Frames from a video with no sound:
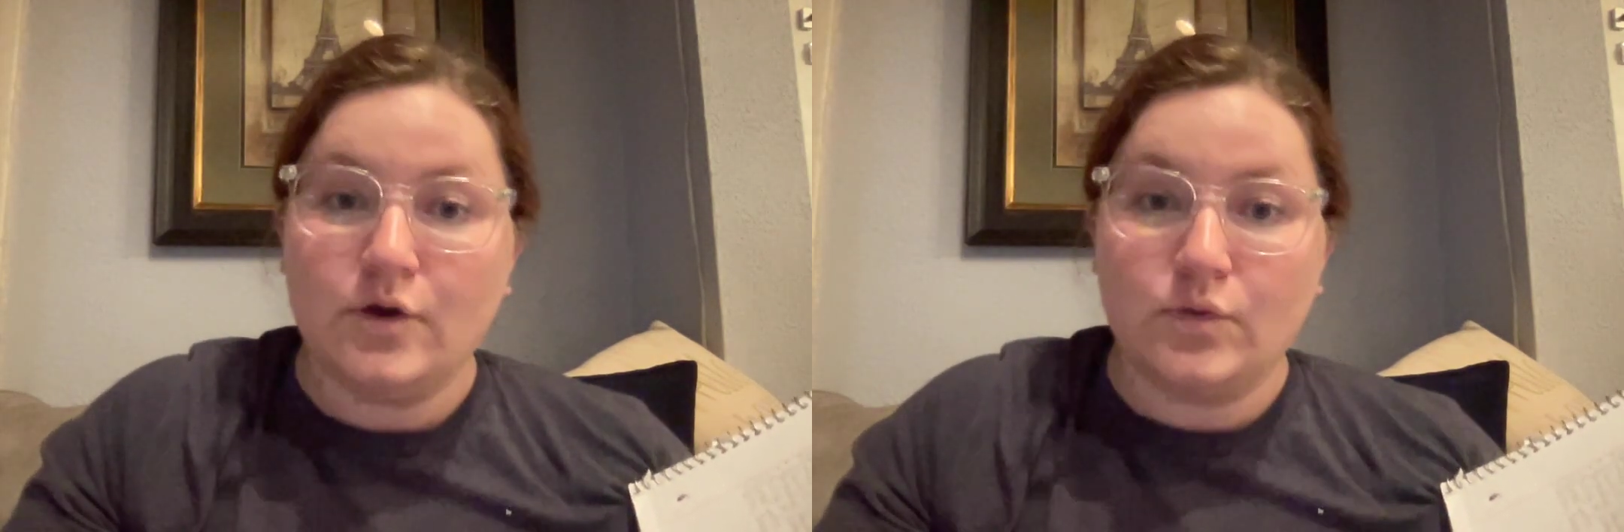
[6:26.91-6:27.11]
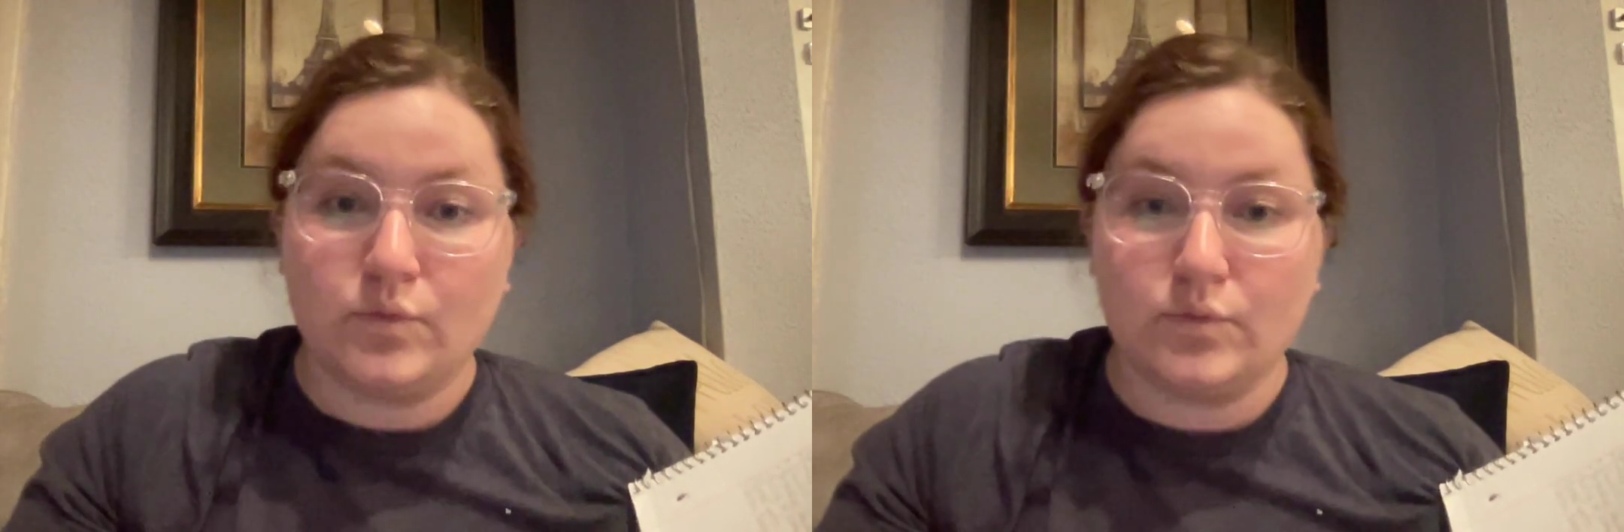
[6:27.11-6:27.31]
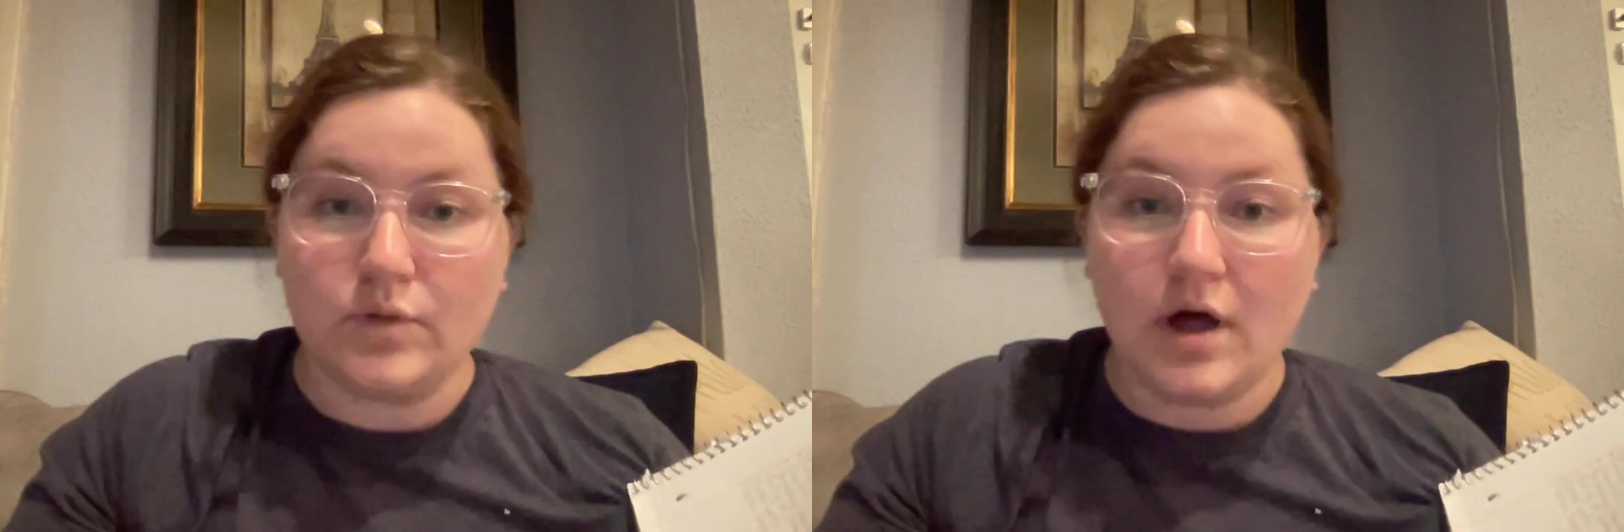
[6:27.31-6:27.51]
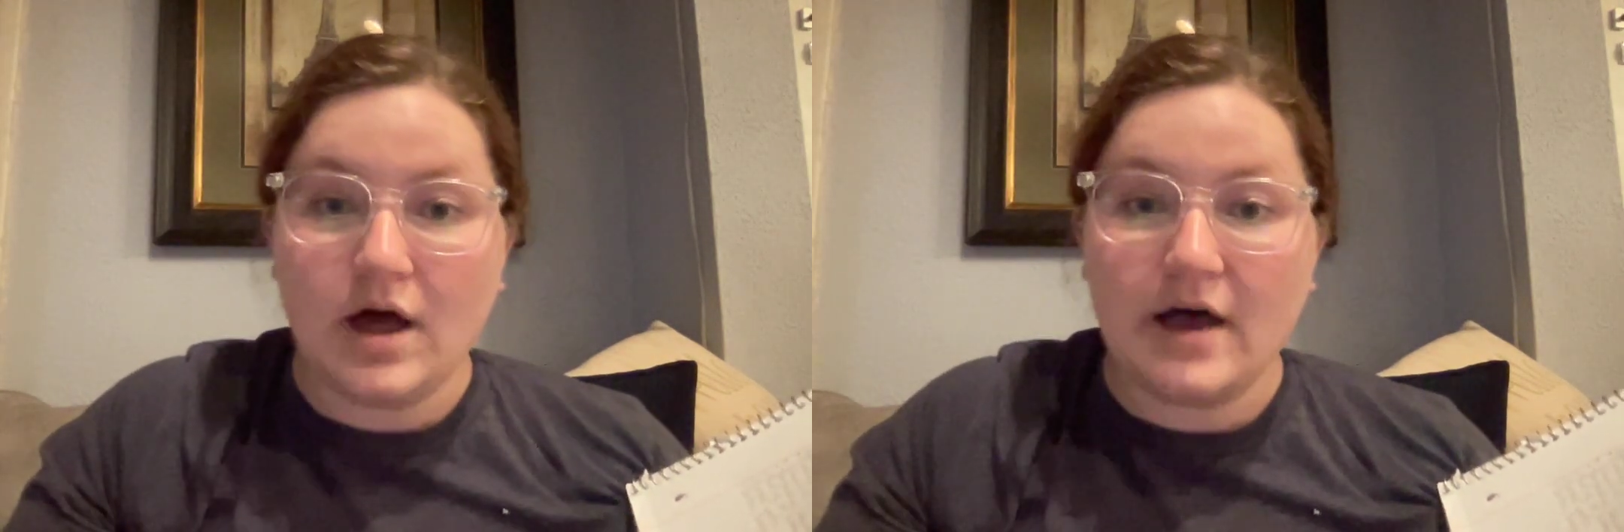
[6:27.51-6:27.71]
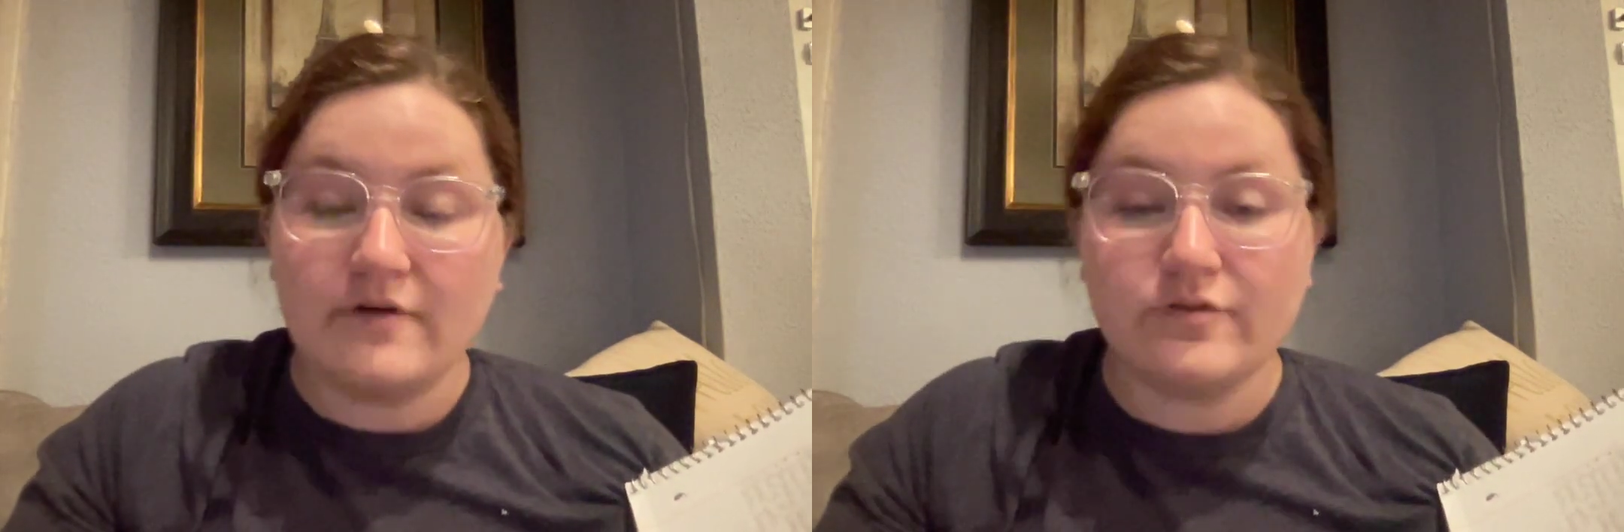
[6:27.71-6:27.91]
cool
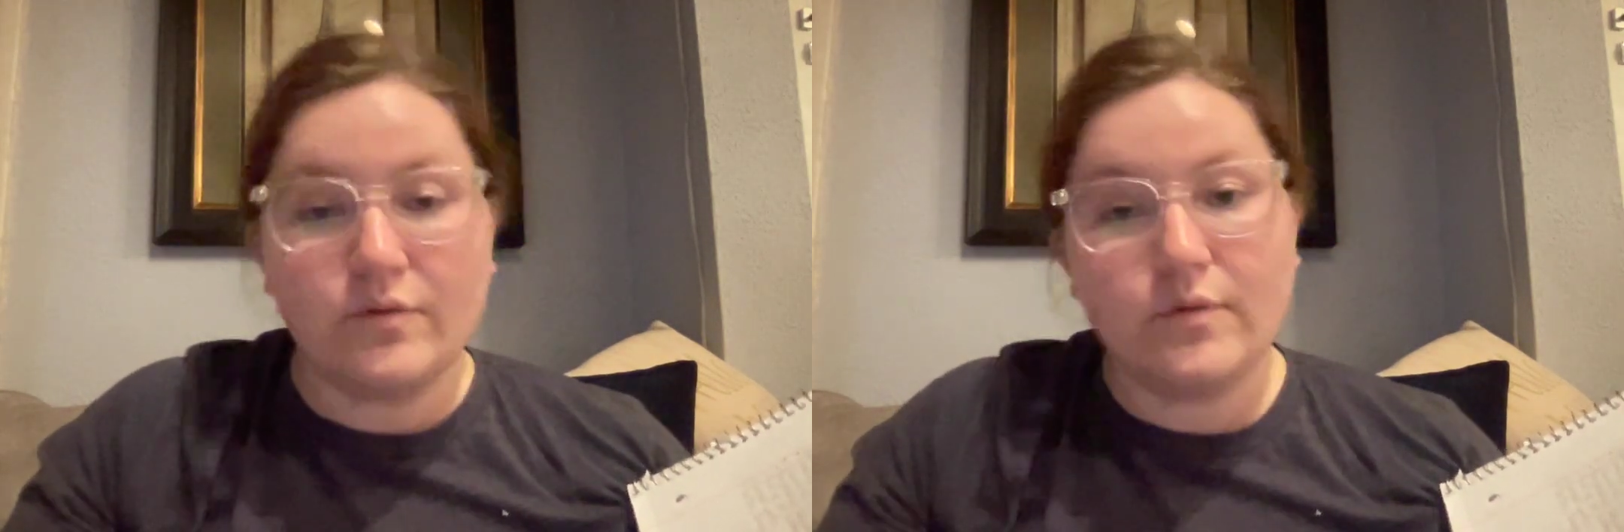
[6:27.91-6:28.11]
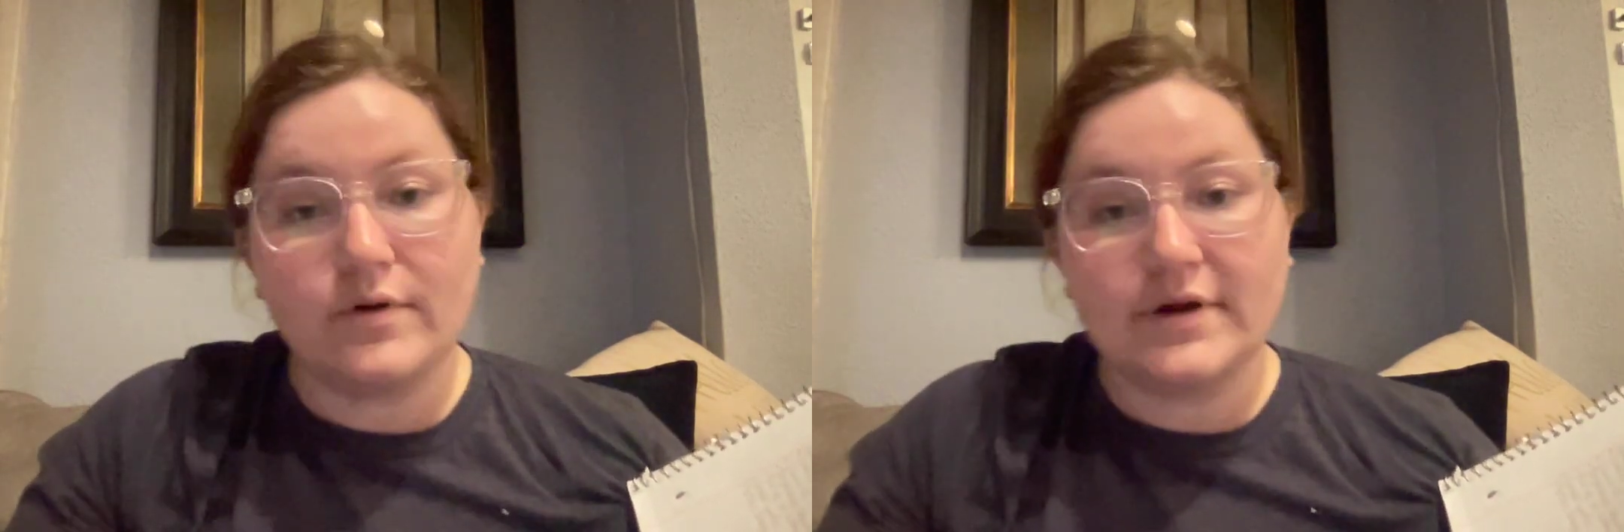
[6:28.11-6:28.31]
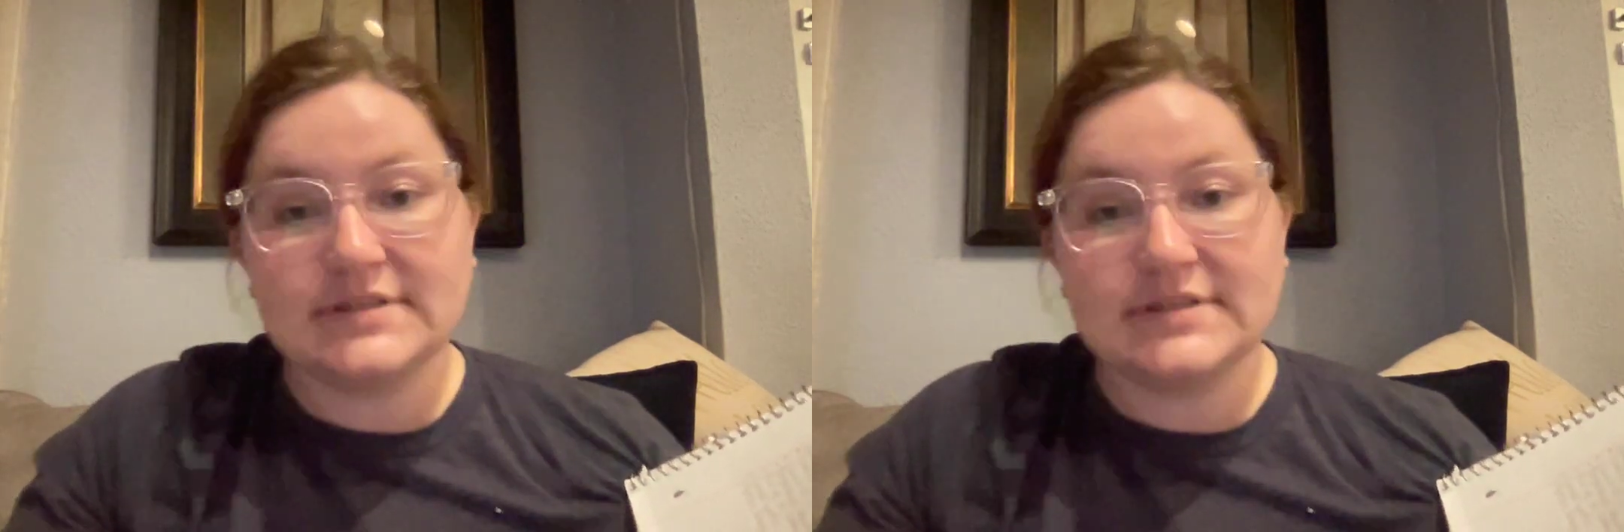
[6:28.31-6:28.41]
off, or